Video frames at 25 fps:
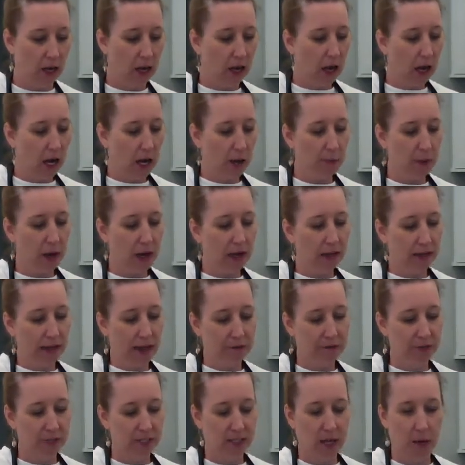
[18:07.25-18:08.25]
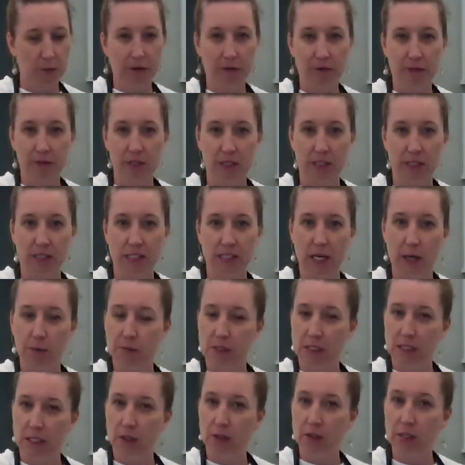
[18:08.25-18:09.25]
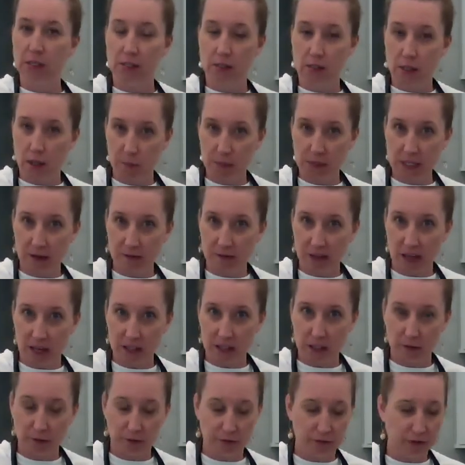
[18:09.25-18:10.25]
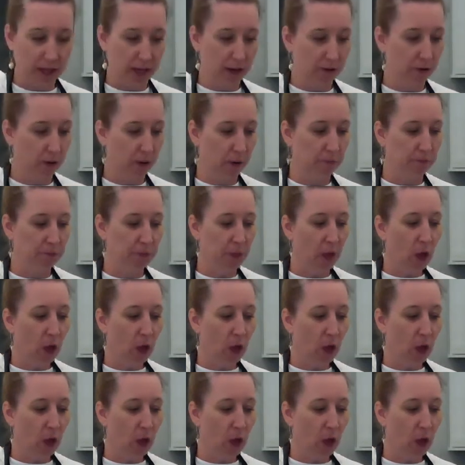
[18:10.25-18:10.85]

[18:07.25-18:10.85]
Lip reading: I left some of the stems here. The stems have lots of flavor.